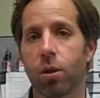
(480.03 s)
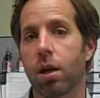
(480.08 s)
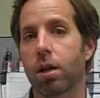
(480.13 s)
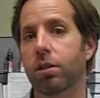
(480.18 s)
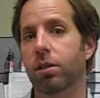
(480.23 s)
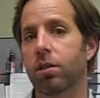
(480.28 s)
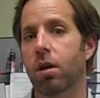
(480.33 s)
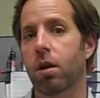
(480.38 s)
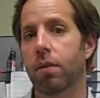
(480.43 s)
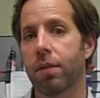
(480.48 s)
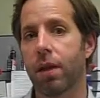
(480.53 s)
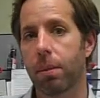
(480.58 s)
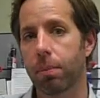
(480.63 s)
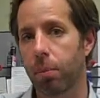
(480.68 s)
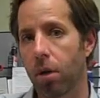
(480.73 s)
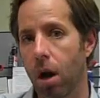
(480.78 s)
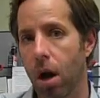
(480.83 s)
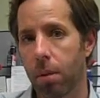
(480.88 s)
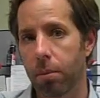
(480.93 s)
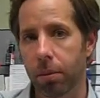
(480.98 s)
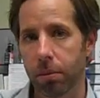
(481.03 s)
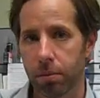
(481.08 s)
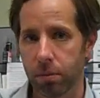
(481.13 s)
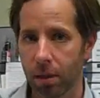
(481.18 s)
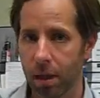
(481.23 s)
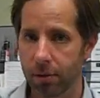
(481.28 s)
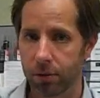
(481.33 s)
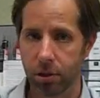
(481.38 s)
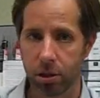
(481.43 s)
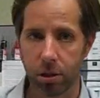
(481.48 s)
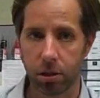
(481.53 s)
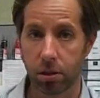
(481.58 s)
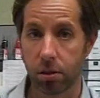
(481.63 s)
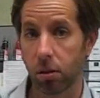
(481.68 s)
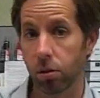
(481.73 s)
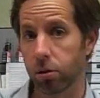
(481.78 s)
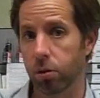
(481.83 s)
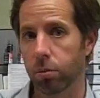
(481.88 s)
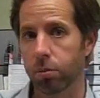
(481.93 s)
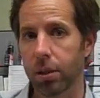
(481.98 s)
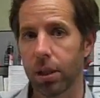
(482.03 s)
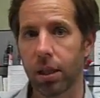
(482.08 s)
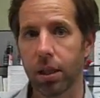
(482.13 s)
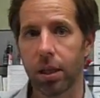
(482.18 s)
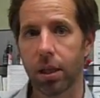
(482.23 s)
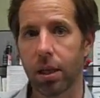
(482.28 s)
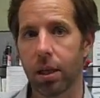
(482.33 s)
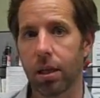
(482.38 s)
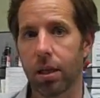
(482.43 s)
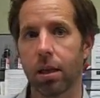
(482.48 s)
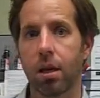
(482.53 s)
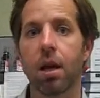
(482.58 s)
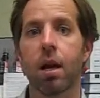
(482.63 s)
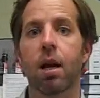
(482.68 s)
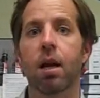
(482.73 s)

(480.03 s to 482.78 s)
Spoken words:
trying to solve that problem, leveraging social media,